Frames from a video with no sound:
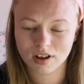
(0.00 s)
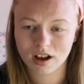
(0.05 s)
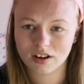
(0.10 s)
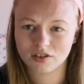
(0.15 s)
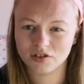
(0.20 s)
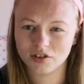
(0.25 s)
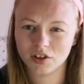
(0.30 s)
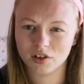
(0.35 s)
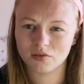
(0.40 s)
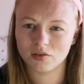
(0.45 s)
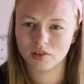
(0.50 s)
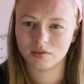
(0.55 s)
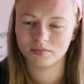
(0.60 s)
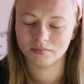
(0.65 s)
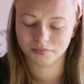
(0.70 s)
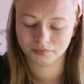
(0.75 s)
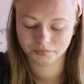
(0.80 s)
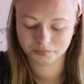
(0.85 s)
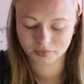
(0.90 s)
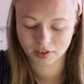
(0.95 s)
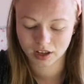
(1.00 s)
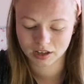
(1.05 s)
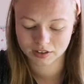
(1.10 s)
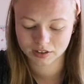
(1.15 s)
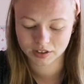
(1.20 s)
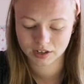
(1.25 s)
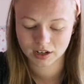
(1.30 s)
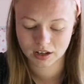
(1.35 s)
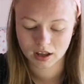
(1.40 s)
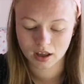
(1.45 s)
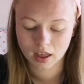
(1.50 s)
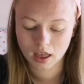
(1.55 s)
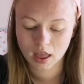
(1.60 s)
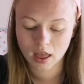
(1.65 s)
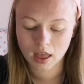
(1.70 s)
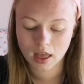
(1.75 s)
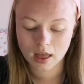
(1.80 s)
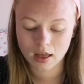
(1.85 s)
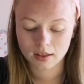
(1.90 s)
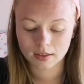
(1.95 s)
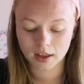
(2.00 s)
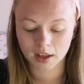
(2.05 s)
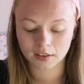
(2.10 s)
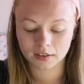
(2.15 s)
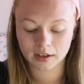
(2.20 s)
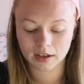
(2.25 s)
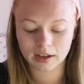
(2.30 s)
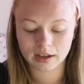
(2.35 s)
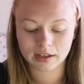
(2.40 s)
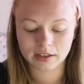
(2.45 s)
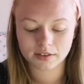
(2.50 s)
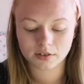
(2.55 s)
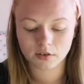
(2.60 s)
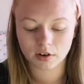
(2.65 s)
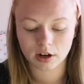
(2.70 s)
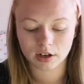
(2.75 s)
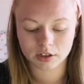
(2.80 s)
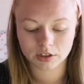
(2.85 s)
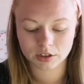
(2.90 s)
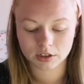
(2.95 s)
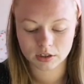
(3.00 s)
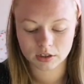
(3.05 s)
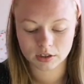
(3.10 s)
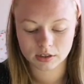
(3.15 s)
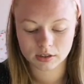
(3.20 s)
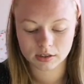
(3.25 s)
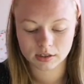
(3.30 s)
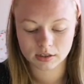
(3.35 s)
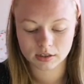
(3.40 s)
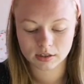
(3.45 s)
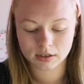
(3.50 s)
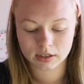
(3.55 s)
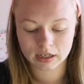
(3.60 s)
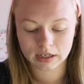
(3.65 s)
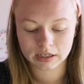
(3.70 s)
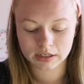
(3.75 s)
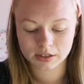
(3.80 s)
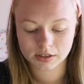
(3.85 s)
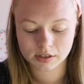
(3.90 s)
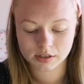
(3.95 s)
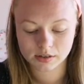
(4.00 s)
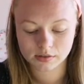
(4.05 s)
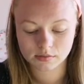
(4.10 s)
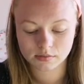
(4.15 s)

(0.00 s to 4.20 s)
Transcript: I actually don't know the answer to that. And these questions, these